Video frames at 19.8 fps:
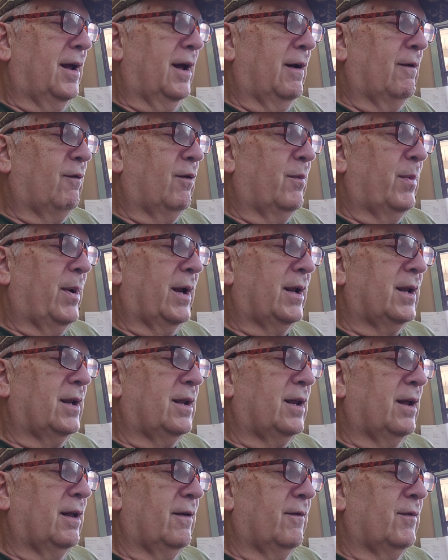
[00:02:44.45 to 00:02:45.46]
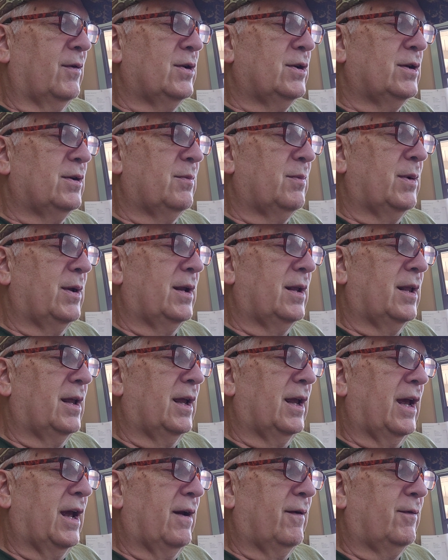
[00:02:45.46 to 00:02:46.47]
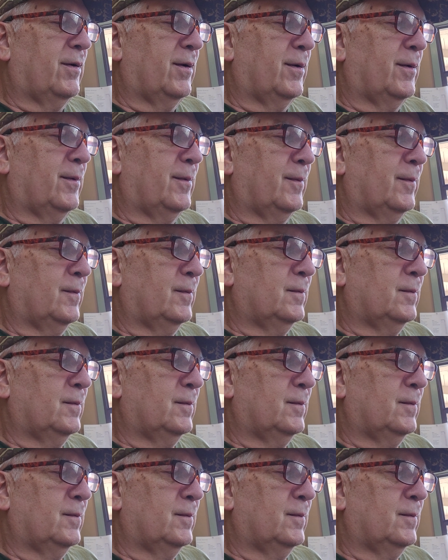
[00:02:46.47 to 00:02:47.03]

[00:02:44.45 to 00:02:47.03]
I went back to television immediately after.